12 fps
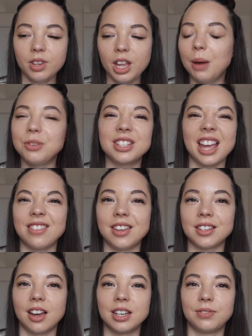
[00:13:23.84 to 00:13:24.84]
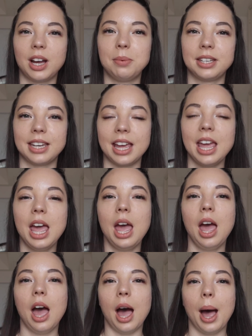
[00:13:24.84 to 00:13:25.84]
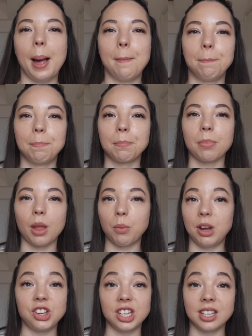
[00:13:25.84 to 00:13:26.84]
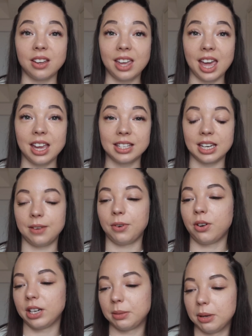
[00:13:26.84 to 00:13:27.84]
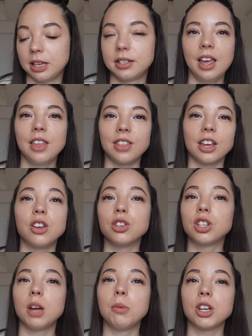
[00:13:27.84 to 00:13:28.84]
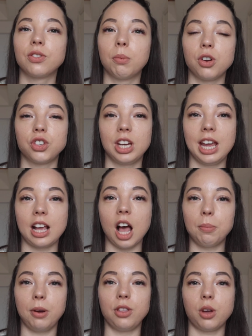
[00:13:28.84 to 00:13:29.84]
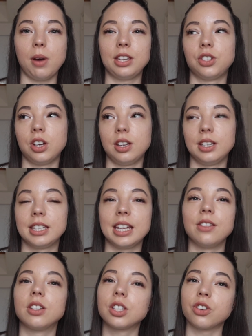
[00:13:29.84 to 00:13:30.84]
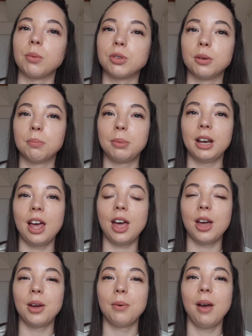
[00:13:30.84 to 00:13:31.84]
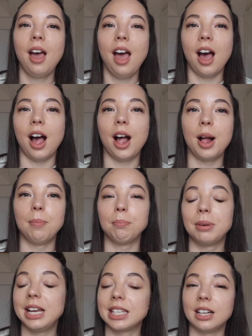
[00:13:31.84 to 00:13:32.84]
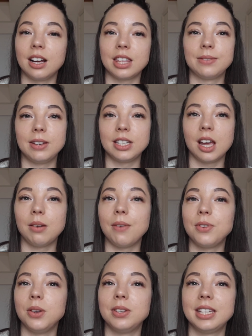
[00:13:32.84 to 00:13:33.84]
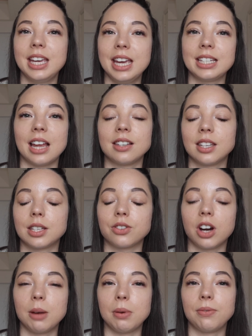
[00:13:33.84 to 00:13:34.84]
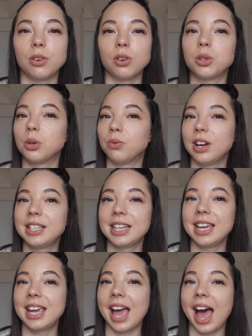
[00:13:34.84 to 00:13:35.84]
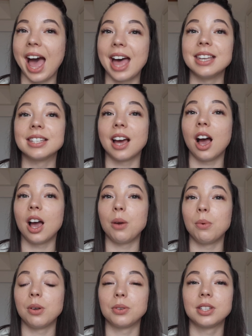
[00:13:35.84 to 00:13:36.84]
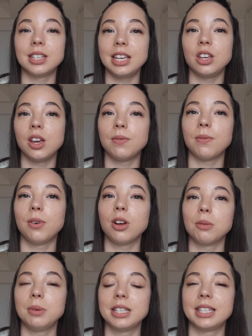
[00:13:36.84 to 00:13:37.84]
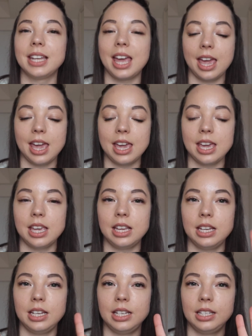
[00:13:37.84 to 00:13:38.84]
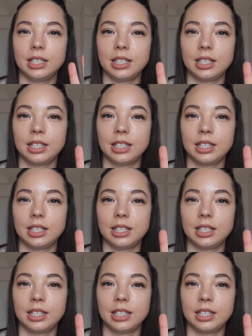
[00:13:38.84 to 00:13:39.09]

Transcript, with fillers: I'm just getting those kind of vibes today, um, which is okay, isn't it, for Christmas? Thank you so much for watching. I'll put the questions in the description below. Um, please like this video if you did and subscribe if you're not already. And I will see you for Vlogmas Day...